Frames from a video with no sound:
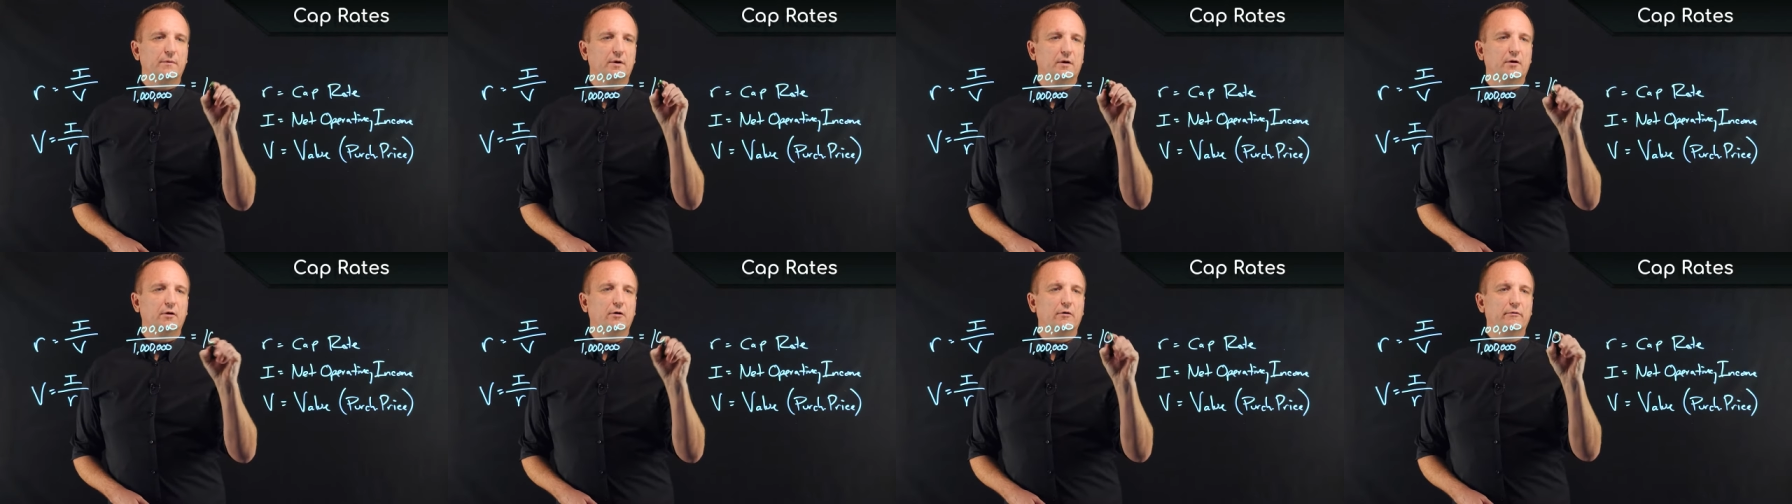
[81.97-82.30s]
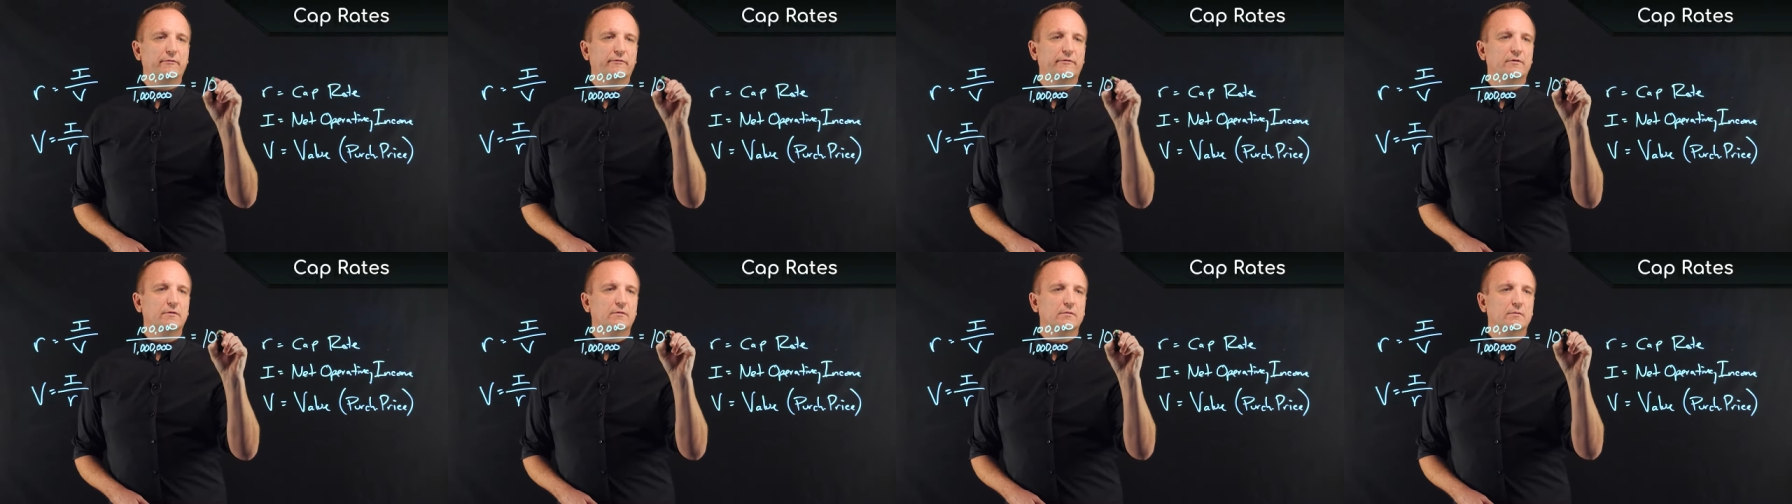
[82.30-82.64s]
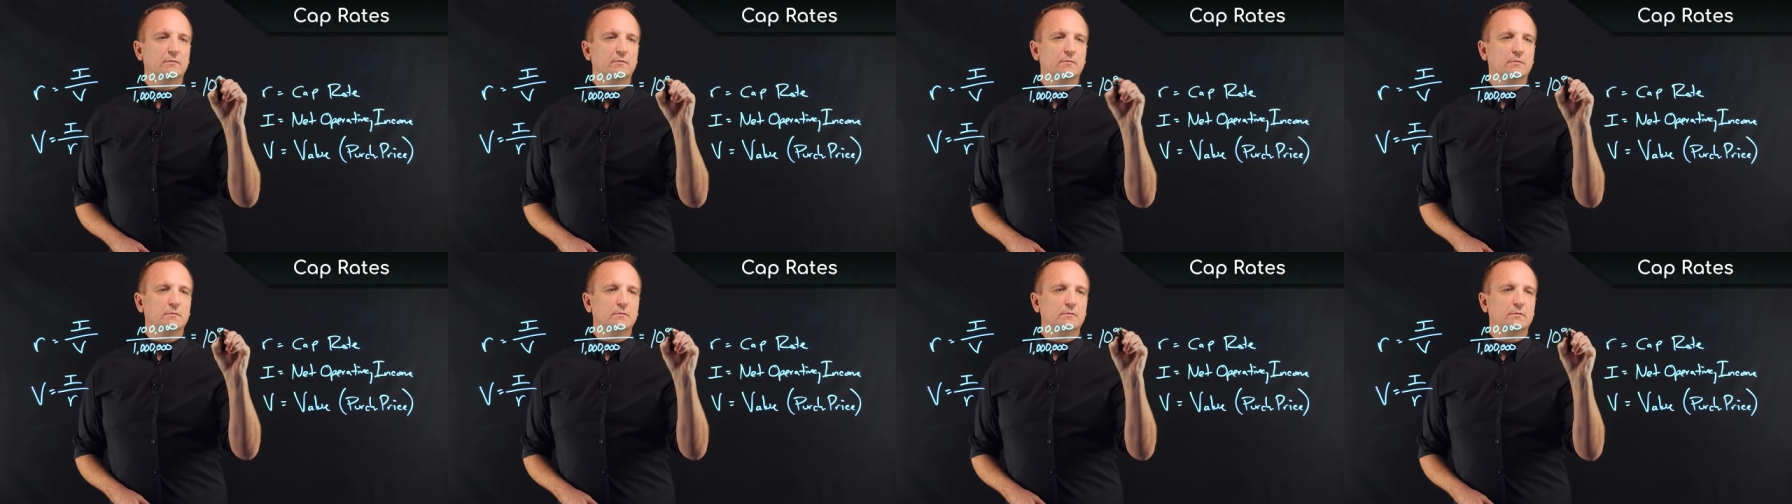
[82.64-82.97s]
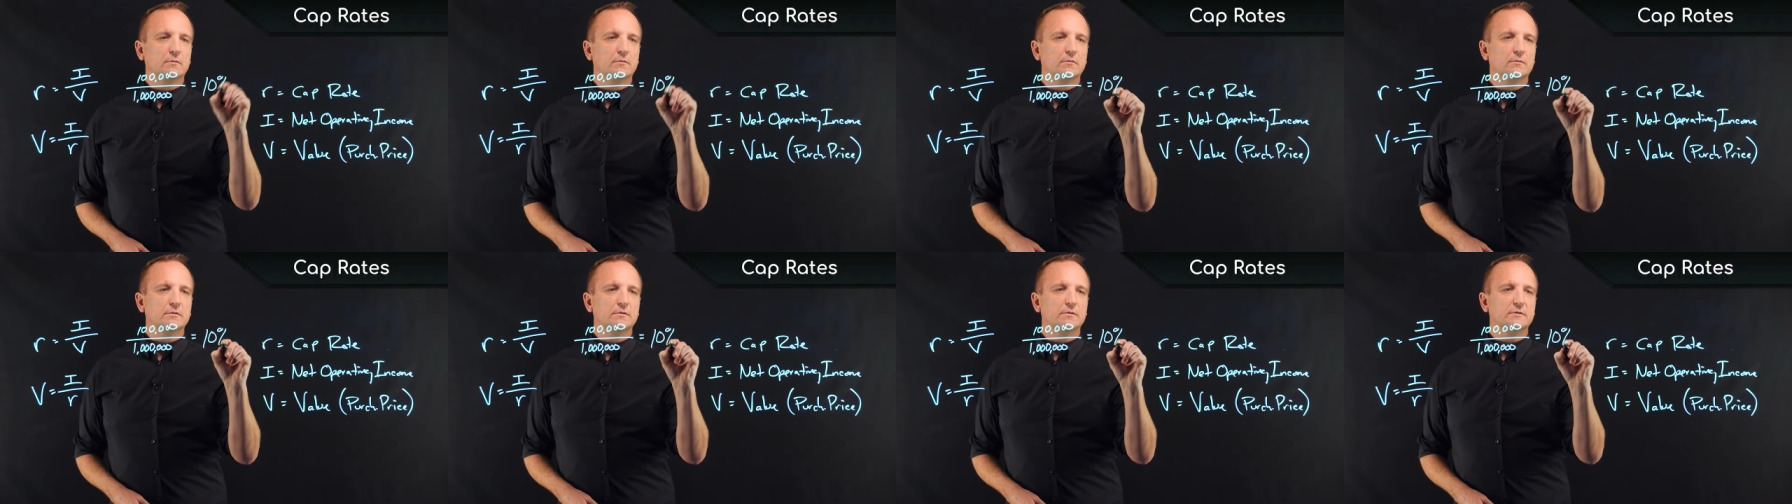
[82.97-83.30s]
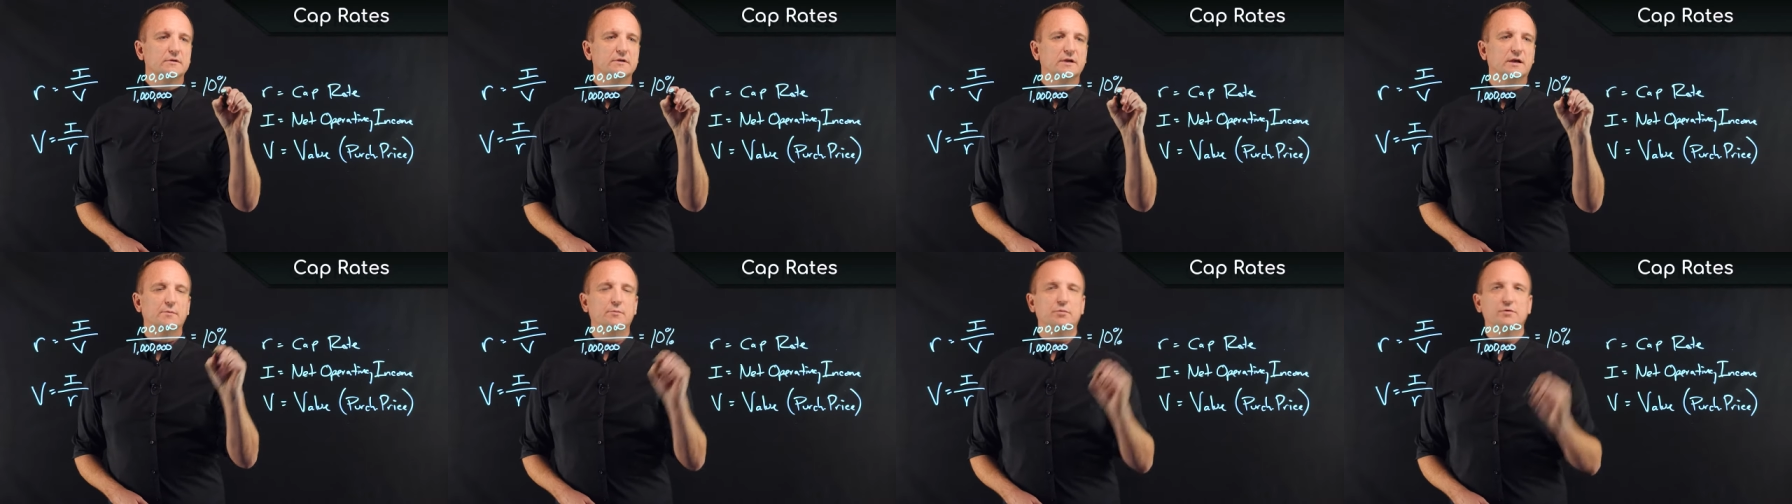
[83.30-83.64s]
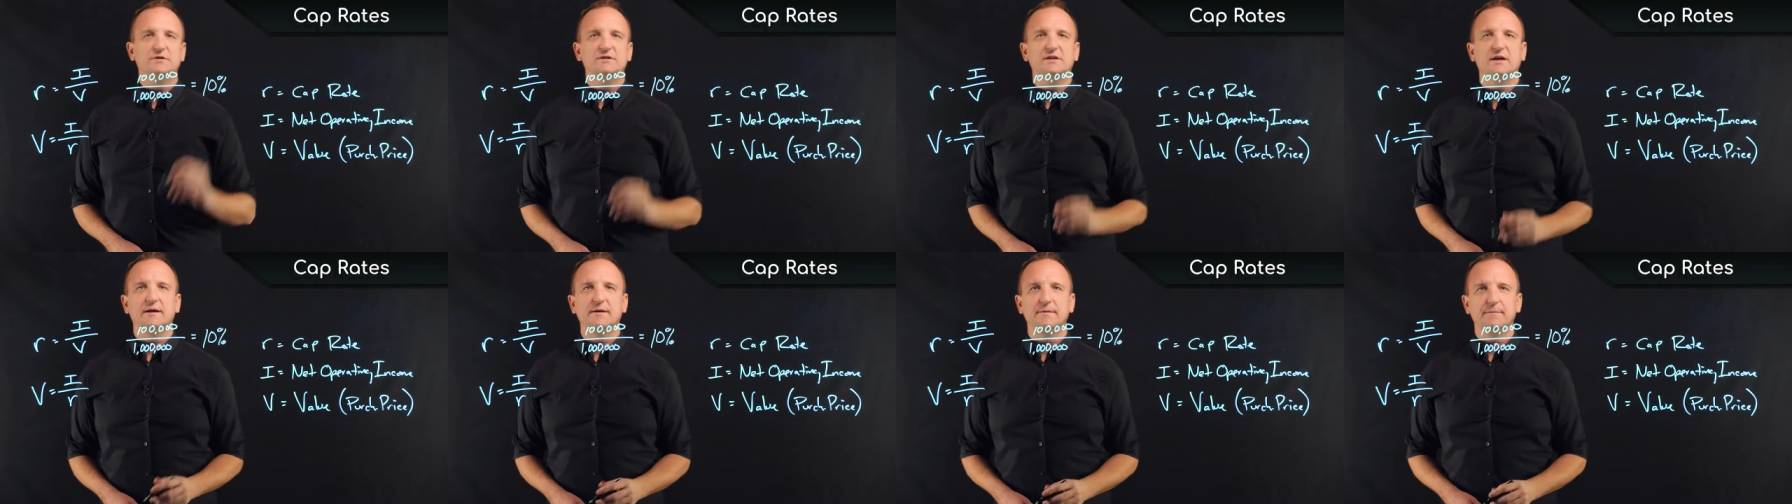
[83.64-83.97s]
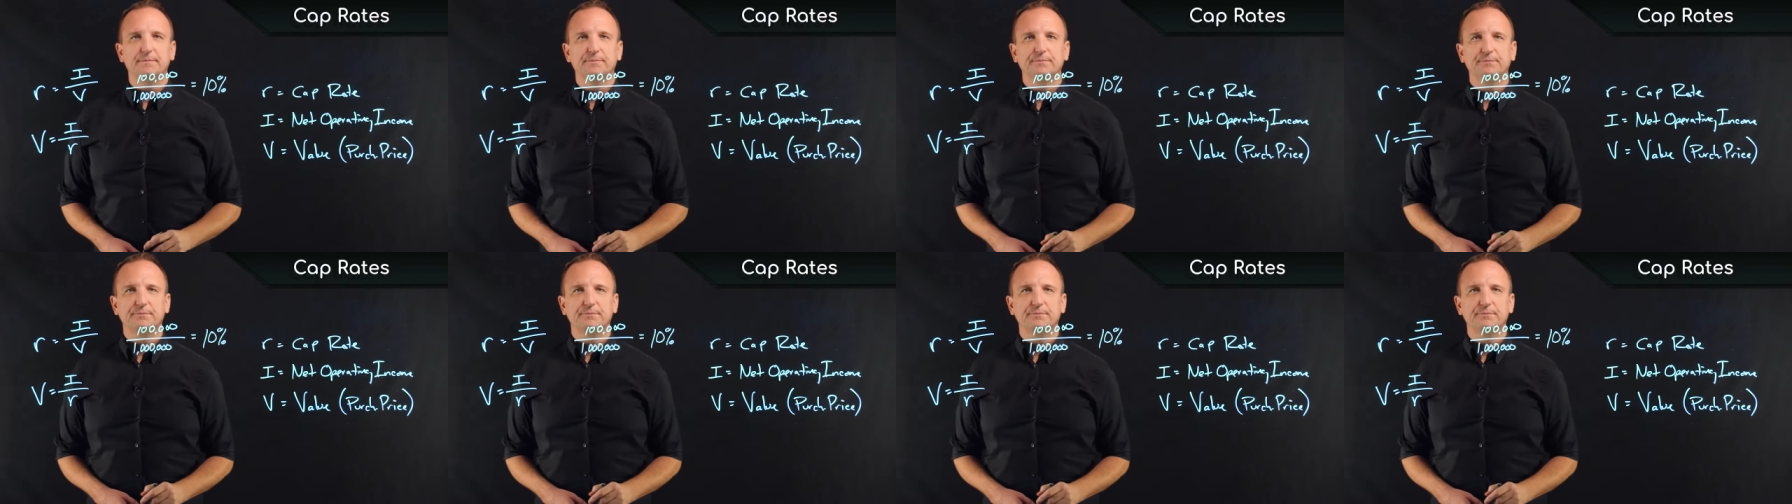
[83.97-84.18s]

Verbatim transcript: of 10%.